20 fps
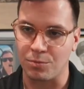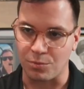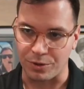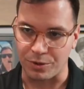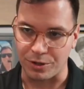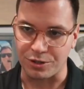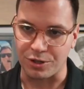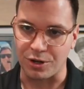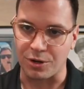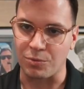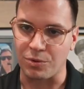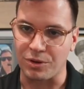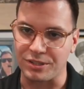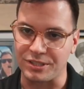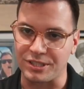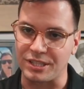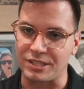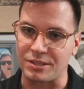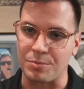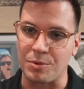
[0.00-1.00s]
when you turn one
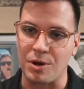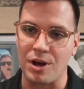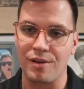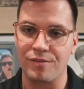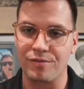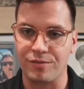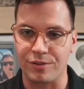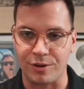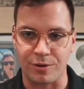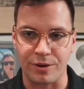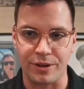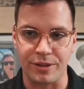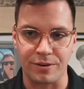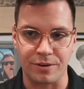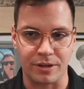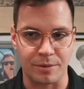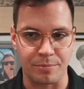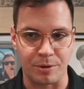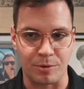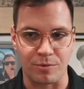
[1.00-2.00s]
system off, you're either
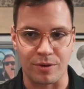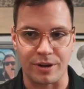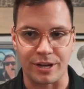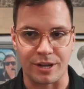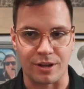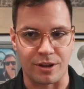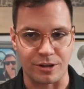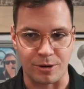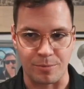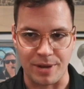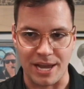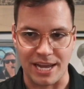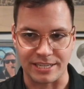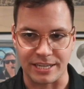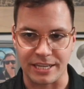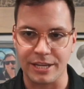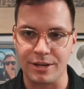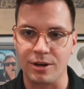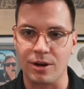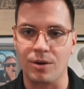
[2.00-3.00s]
going to be running on your
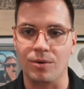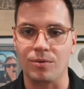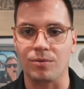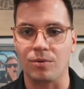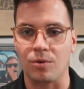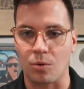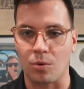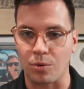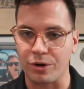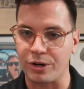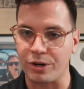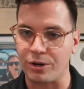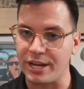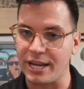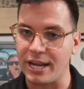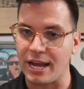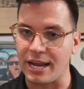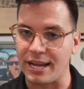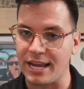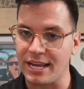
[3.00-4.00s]
magneto or your
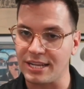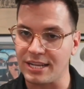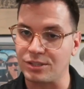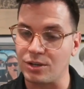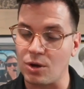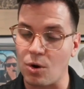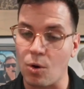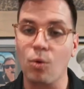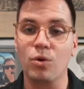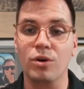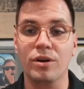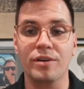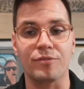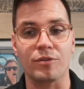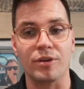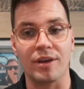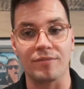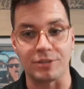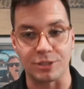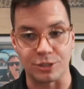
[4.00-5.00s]
EIS, or if
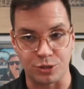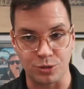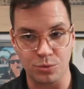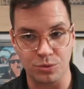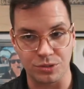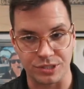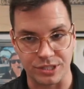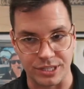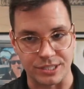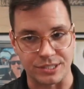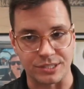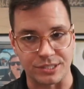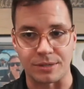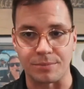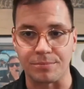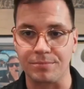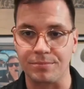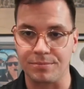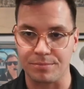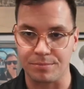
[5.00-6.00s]
you have a dual
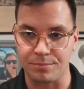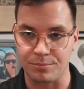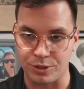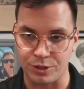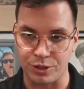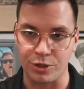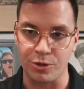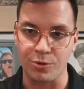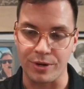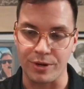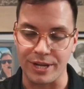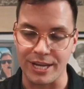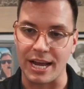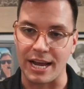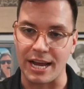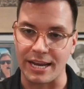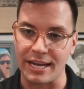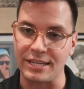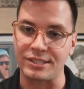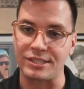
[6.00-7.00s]
system, two
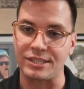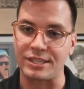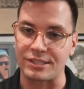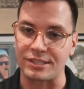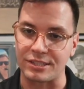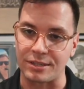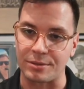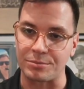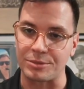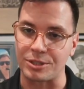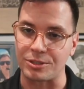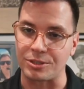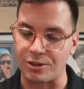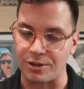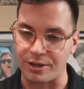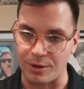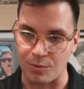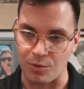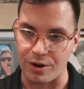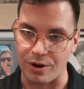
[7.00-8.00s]
EIS systems, you're
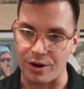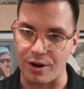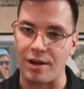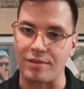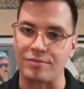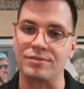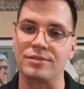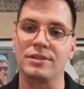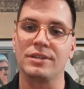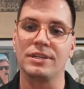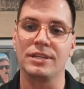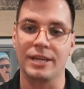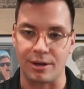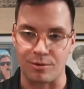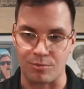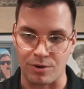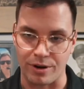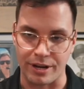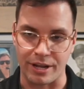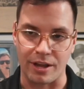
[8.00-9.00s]
turning one off
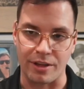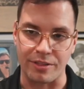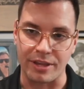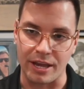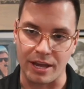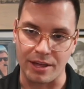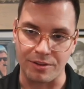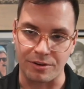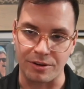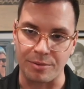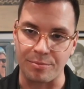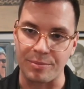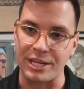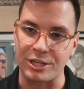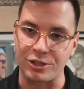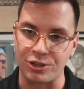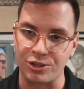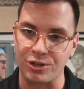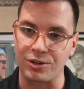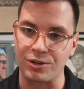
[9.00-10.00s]
and running on the other to
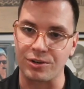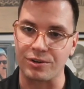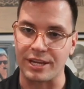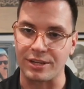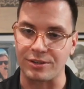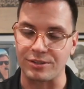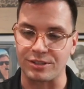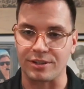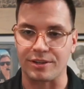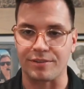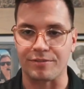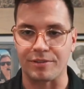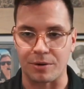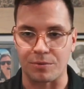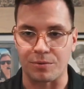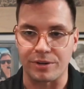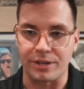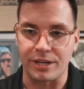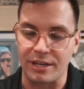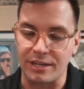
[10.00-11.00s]
make sure that you still have that
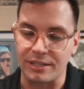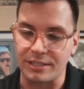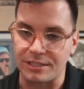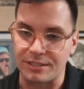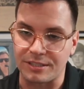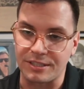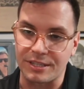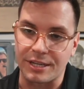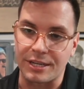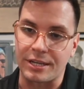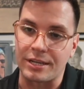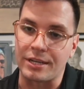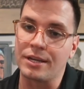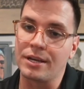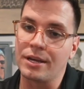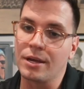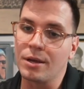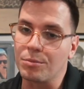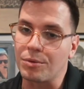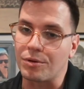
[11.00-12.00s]
redundancy
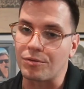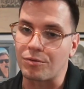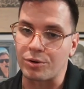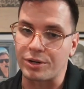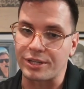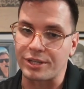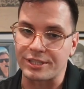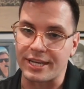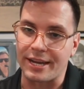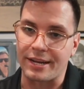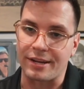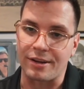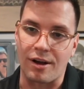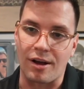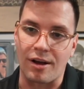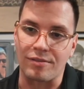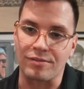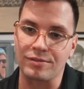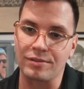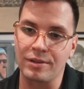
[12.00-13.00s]
before you take
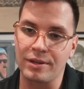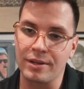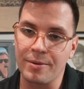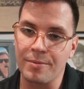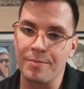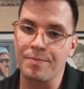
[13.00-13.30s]
off.